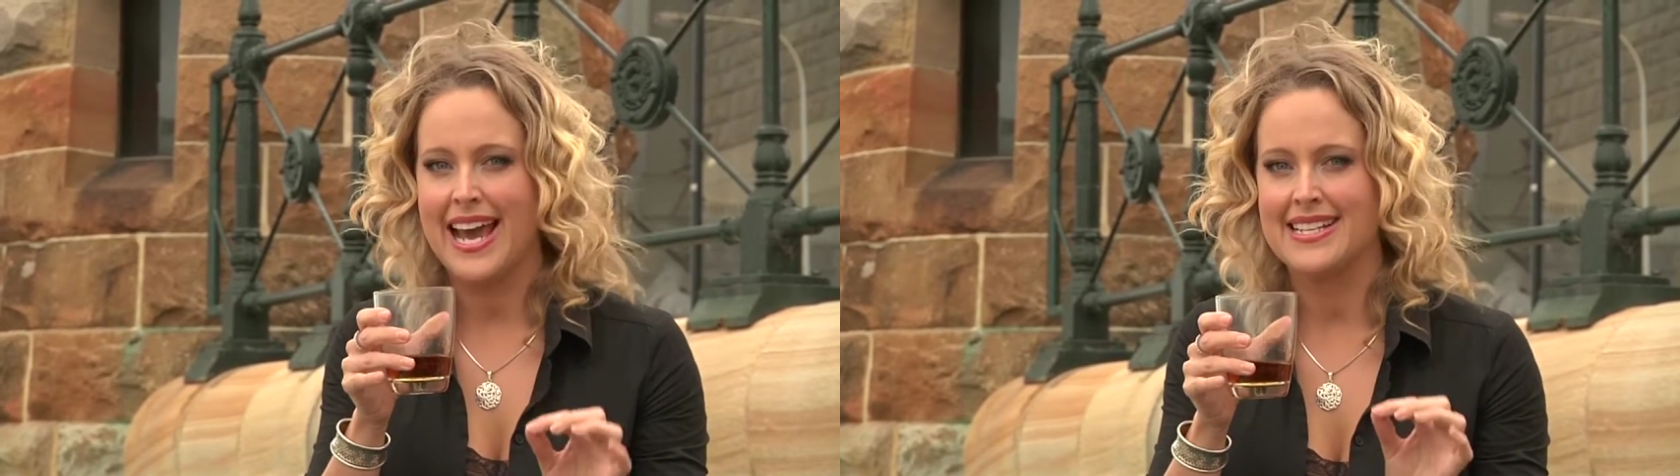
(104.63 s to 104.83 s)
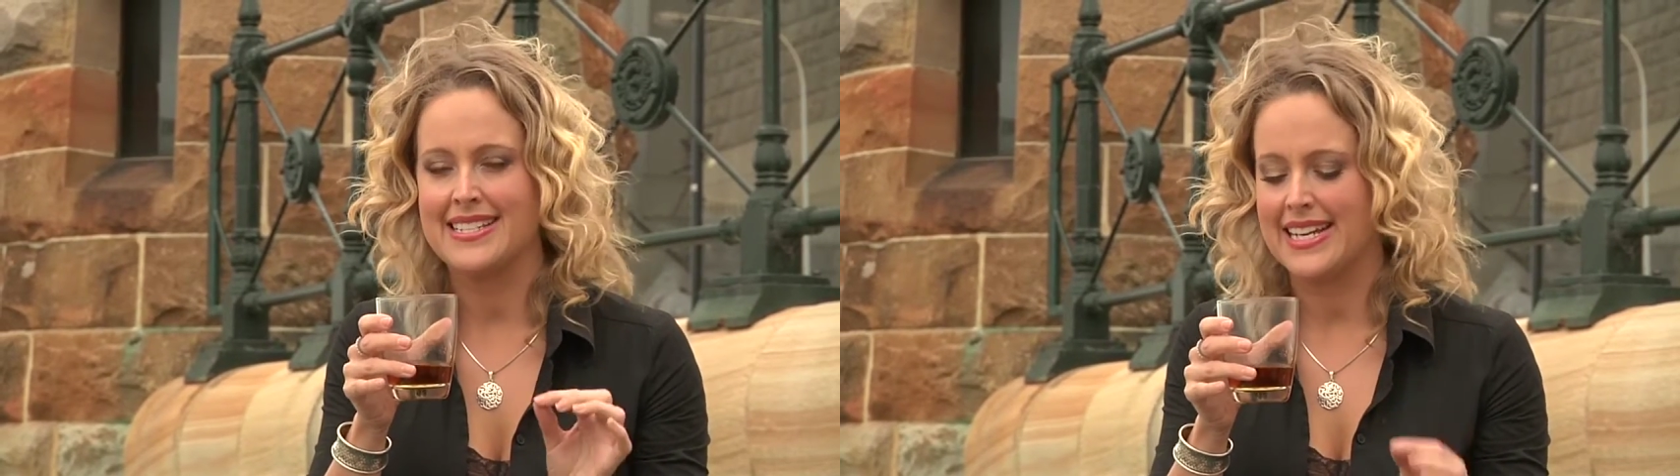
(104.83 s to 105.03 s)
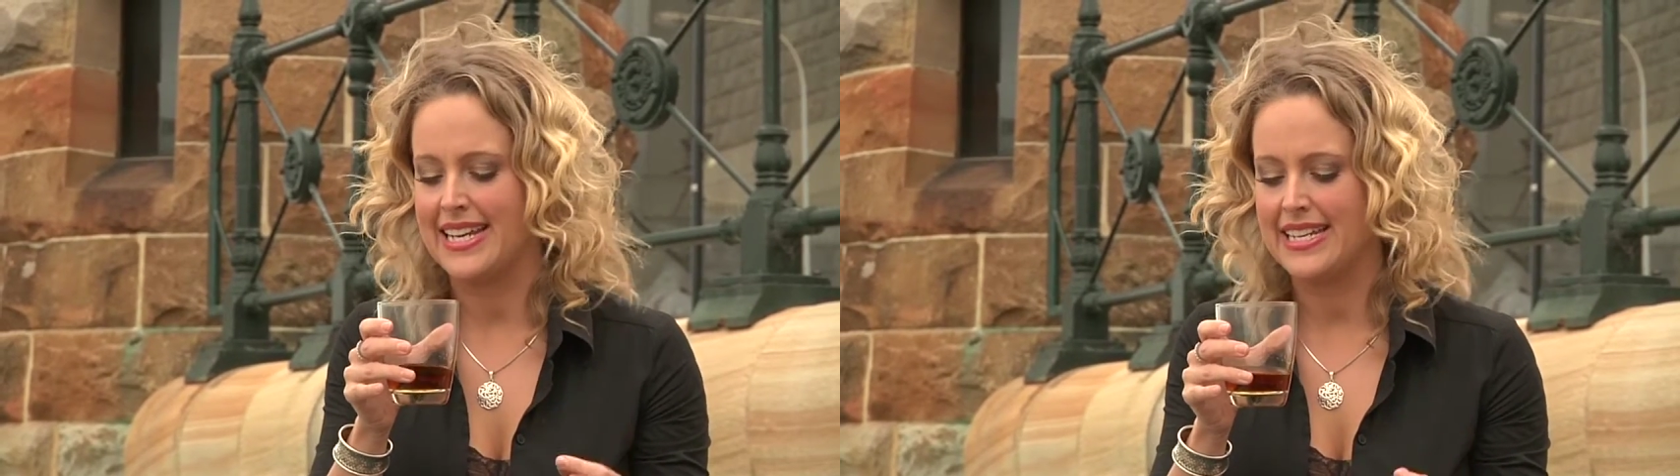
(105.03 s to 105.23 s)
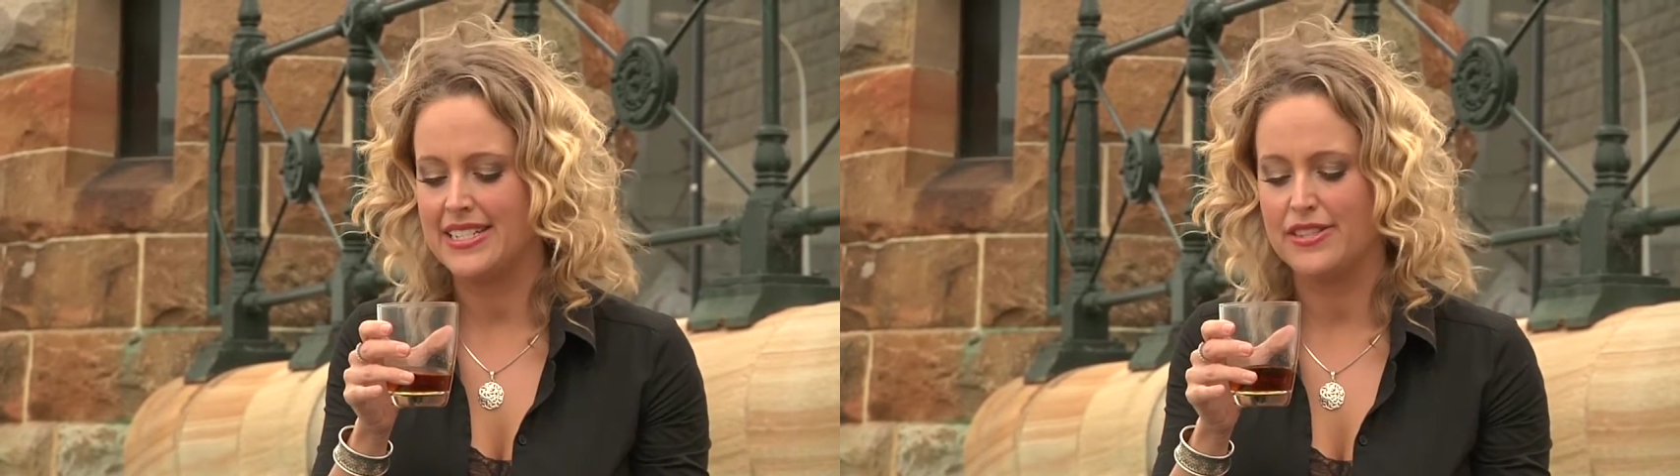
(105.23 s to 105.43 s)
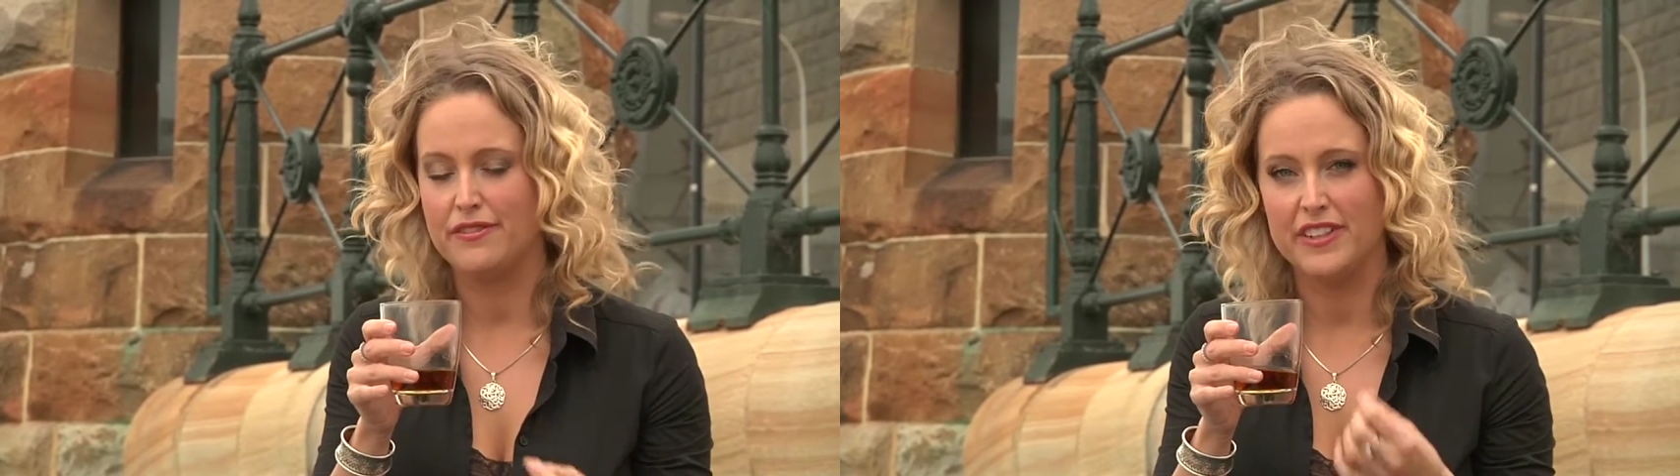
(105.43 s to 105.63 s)
has a
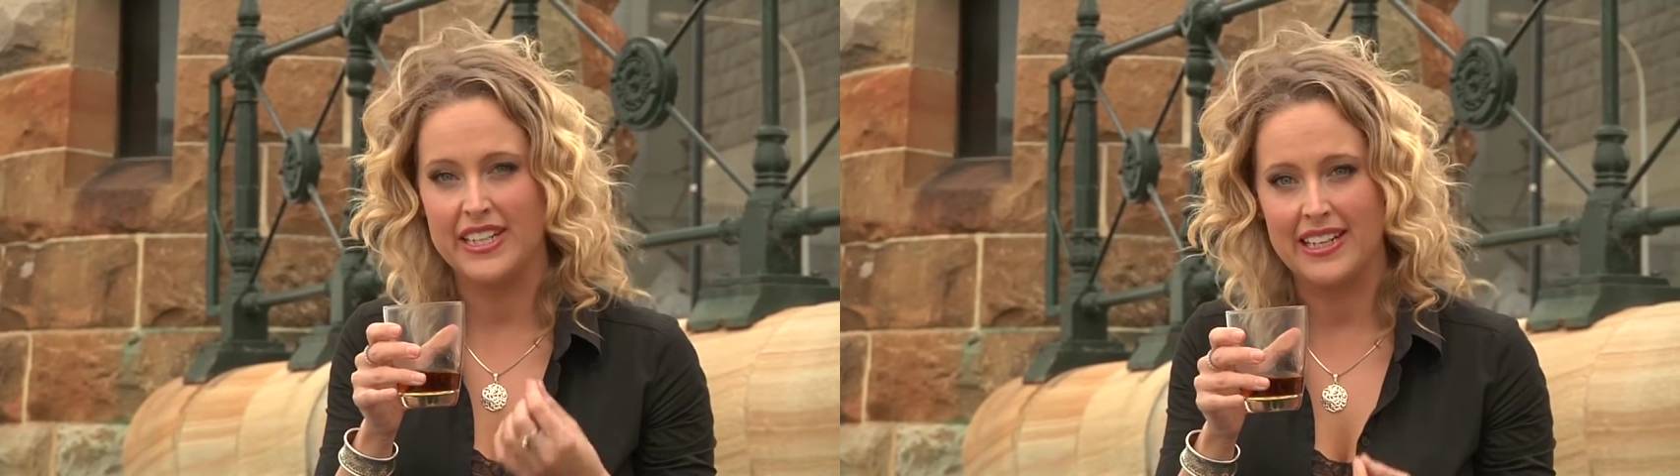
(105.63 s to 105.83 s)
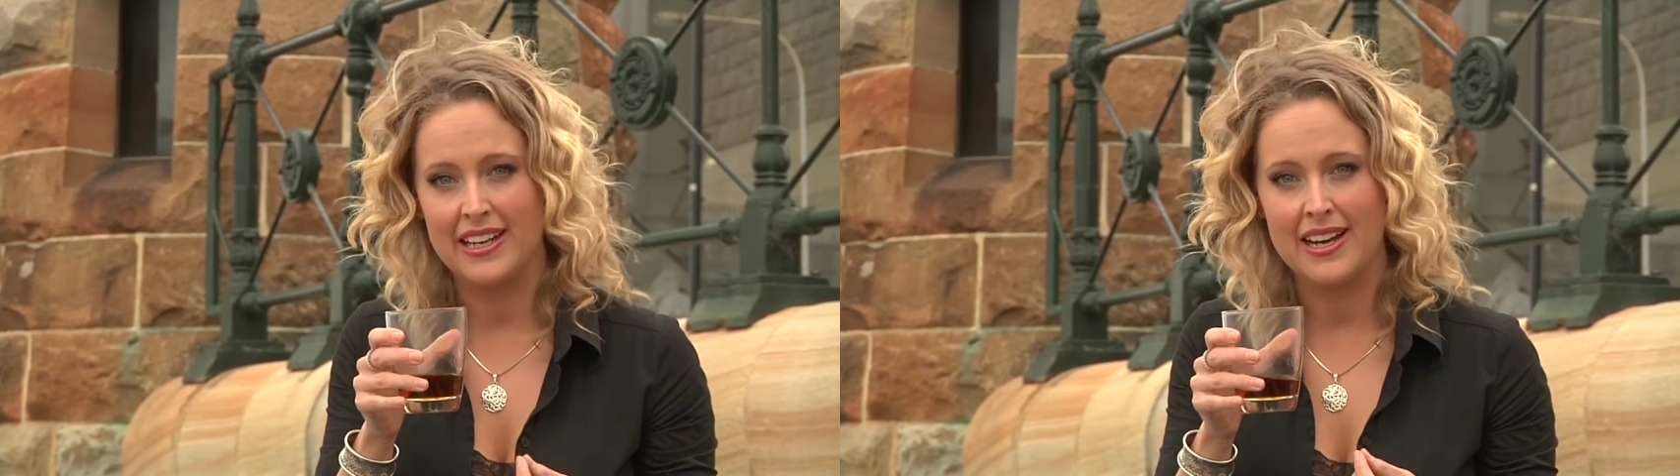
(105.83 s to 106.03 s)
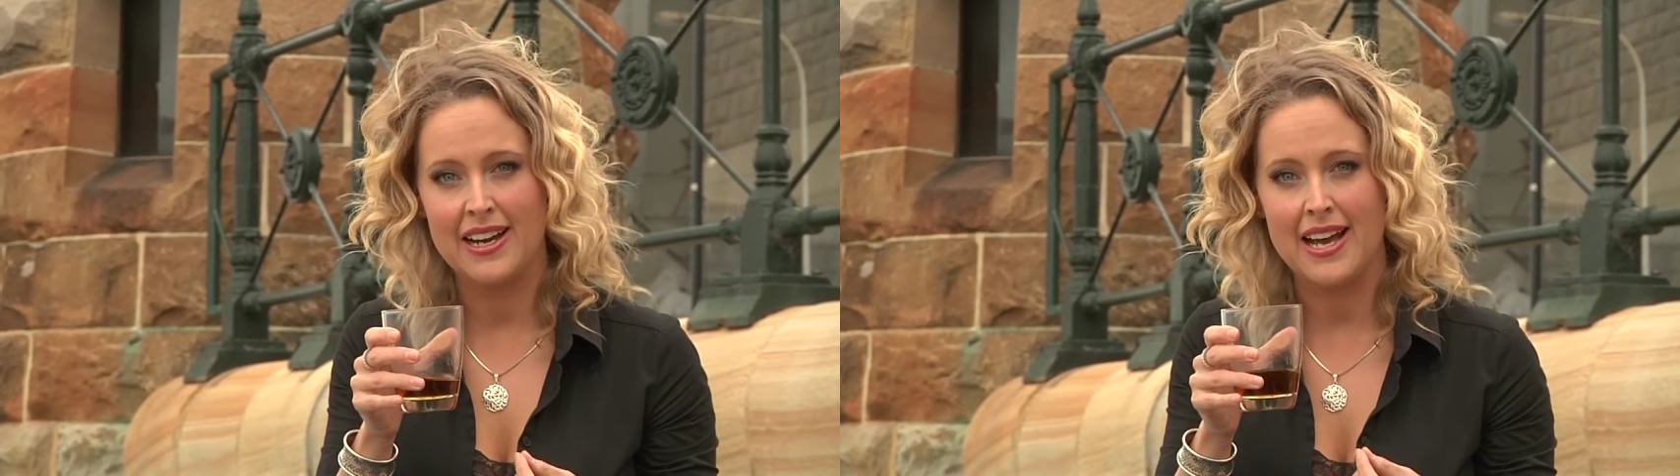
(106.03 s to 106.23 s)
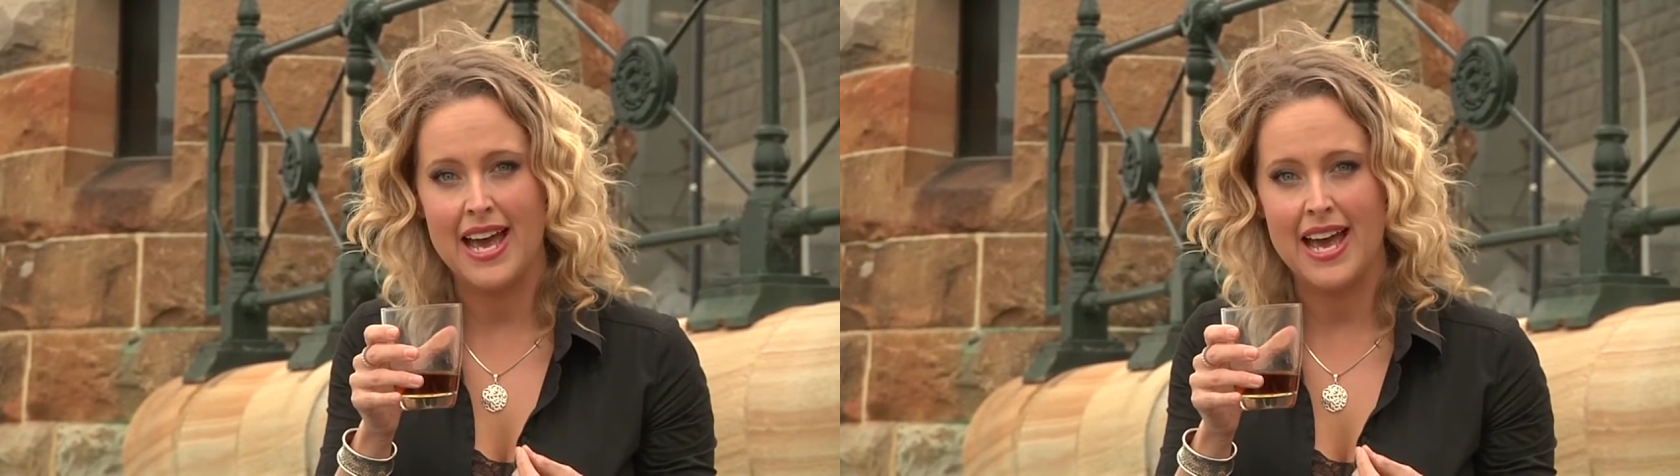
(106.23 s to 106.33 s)
hint of vanilla